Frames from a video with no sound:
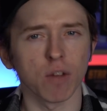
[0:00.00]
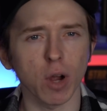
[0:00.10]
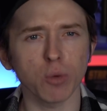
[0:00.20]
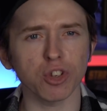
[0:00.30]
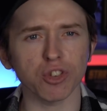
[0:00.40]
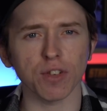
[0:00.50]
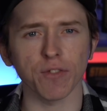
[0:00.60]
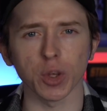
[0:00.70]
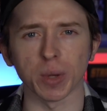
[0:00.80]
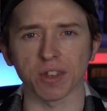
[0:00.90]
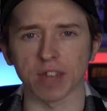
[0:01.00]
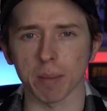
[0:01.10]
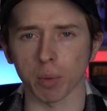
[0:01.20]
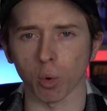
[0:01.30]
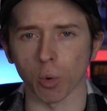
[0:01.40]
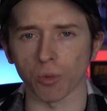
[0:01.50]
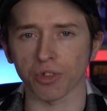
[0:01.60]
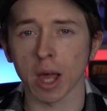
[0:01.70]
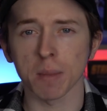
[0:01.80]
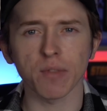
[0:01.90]
Those are just a few
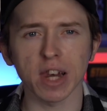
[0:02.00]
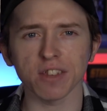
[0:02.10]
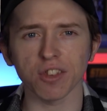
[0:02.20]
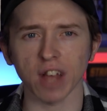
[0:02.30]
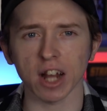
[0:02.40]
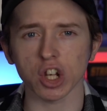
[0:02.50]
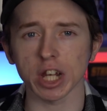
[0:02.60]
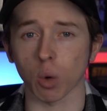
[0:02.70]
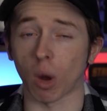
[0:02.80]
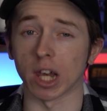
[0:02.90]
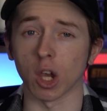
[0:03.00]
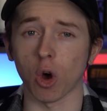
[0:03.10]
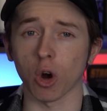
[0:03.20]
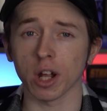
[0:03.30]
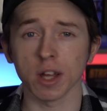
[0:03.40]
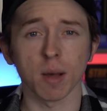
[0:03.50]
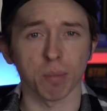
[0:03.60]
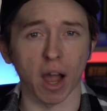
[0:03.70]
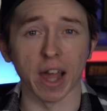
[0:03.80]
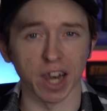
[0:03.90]
examples, the list is actually quite long,
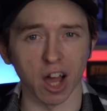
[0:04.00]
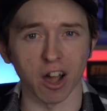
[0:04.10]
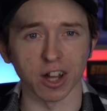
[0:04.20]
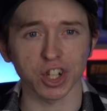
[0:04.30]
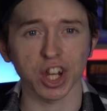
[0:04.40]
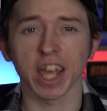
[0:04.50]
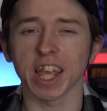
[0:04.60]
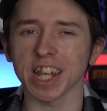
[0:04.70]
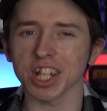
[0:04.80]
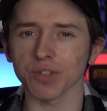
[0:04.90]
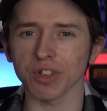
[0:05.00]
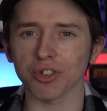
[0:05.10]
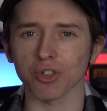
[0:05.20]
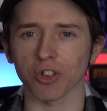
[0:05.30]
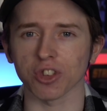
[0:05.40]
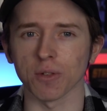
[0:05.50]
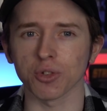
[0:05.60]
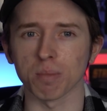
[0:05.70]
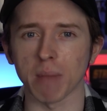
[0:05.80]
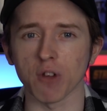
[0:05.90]
by and large. Each of these
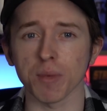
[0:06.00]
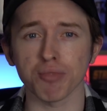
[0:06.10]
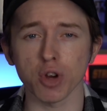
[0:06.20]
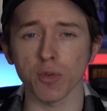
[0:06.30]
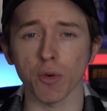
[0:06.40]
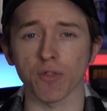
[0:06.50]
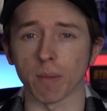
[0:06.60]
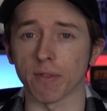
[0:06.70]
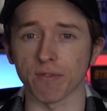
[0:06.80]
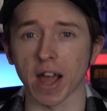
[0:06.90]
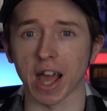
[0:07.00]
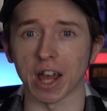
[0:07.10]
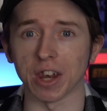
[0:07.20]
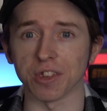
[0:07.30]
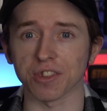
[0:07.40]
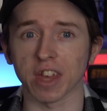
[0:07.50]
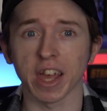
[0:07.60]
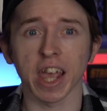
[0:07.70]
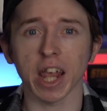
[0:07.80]
crossovers are met with approval from the fans.